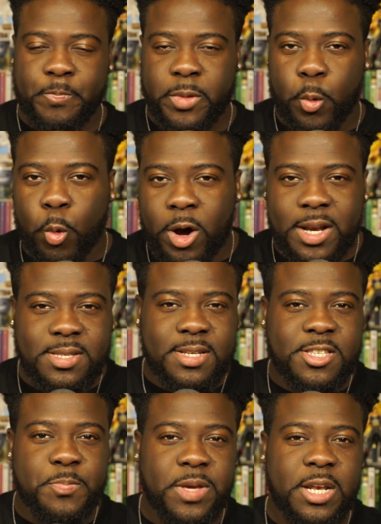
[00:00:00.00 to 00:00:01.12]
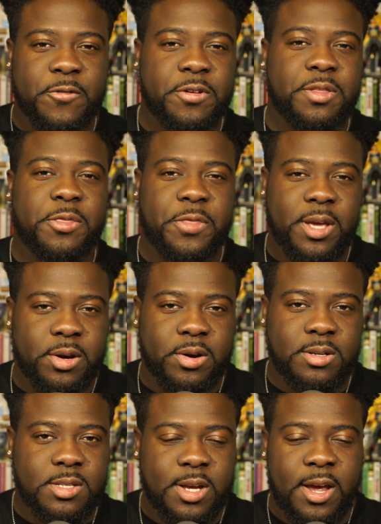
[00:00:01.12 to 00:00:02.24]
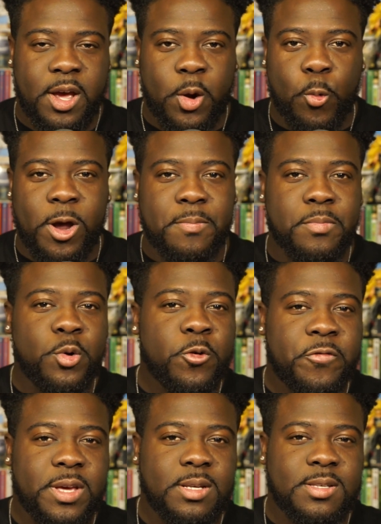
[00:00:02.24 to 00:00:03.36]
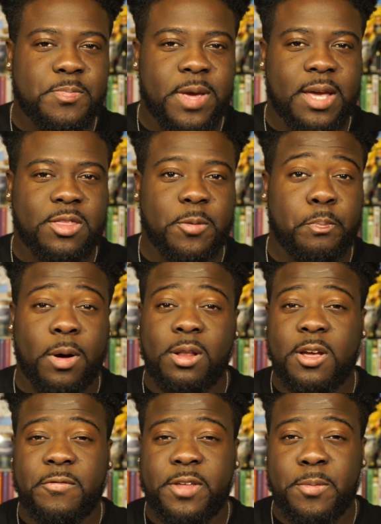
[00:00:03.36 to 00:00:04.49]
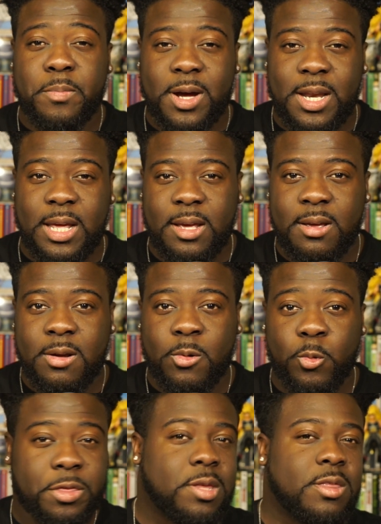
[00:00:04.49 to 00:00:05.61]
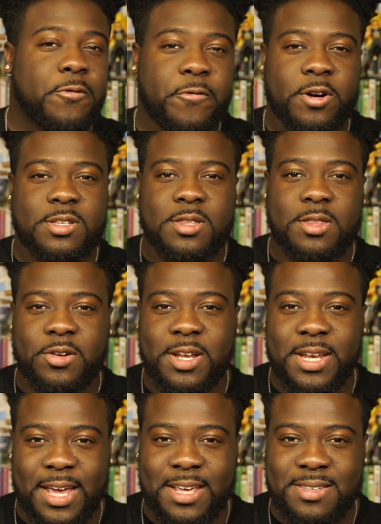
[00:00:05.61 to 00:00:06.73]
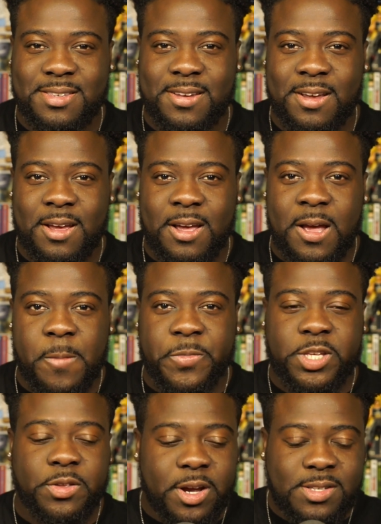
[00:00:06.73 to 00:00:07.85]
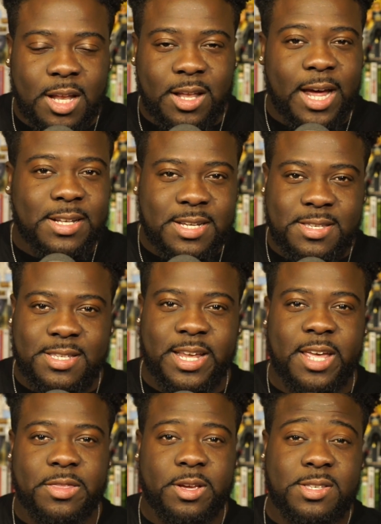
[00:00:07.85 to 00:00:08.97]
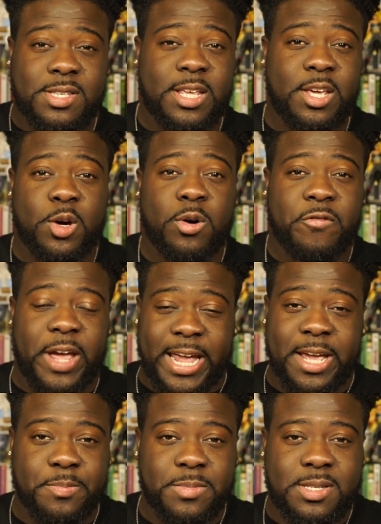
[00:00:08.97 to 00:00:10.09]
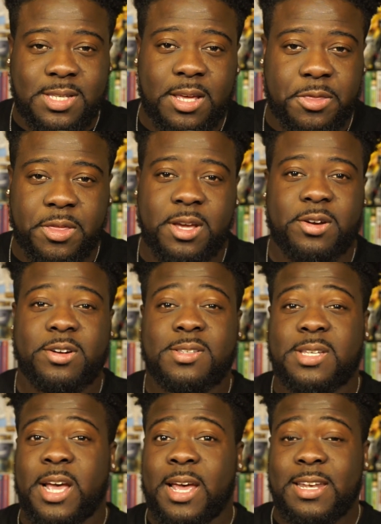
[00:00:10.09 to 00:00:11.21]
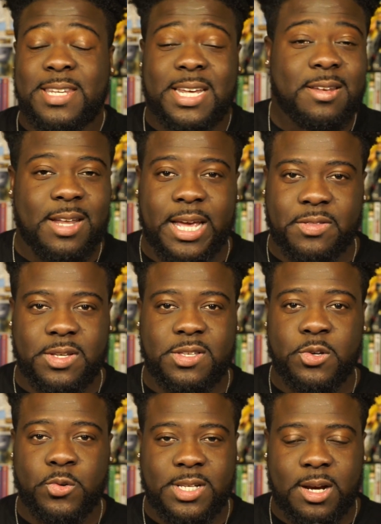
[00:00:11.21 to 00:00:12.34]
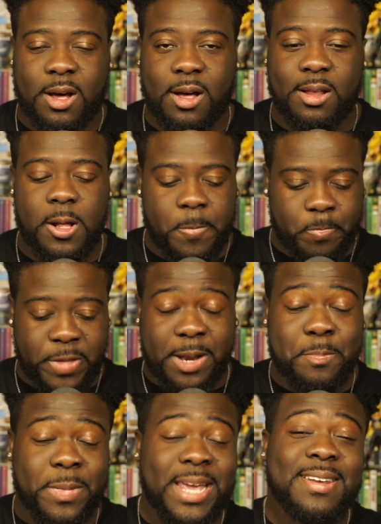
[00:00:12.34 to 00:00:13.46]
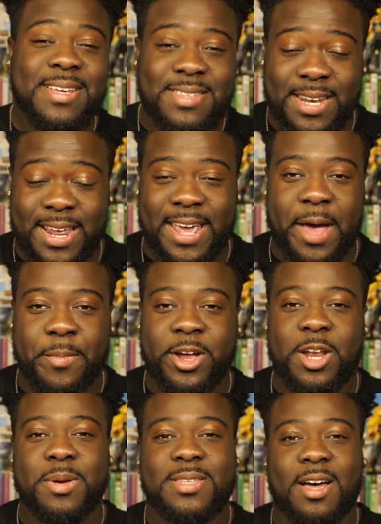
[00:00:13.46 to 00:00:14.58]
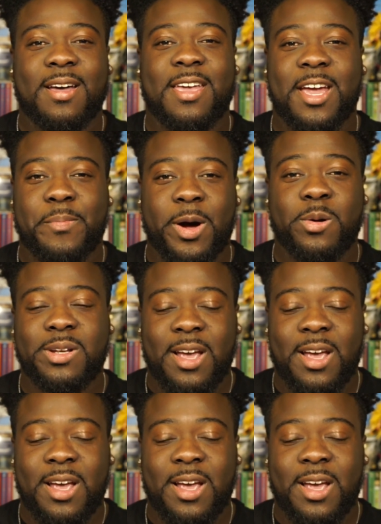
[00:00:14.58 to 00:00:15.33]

what does this mean for the theaters when movies make the bulk of their money within the first 30 days? So there's a lot to say. The CEO of AMC Theaters didn't like this news at all. And mainly today, I'm going to be talking about